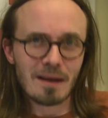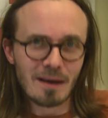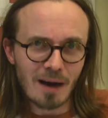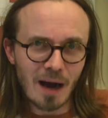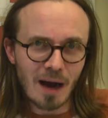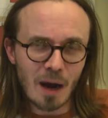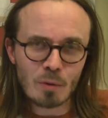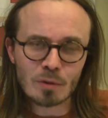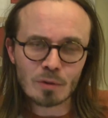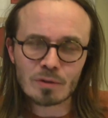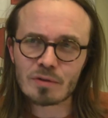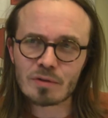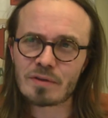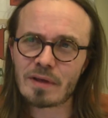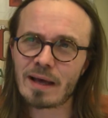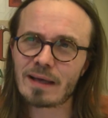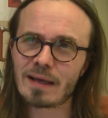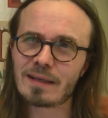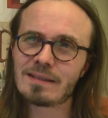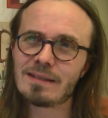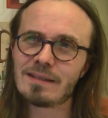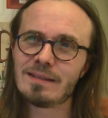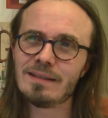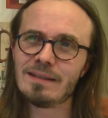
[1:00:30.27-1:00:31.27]
I want to
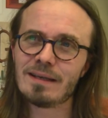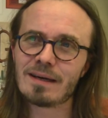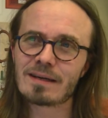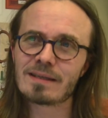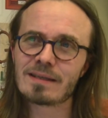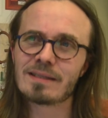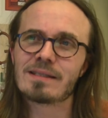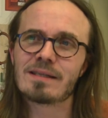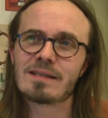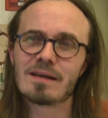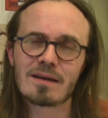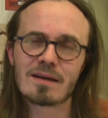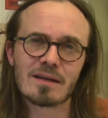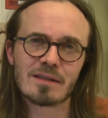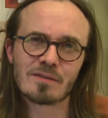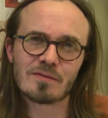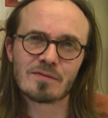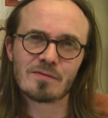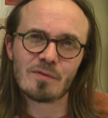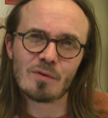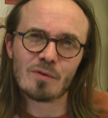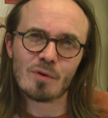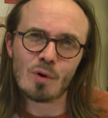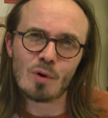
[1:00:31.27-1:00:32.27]
thank Jari
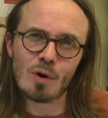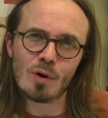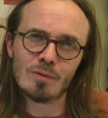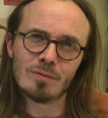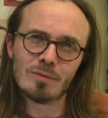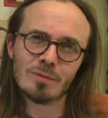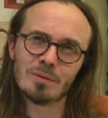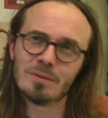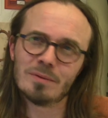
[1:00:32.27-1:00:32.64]
Sarasvuo,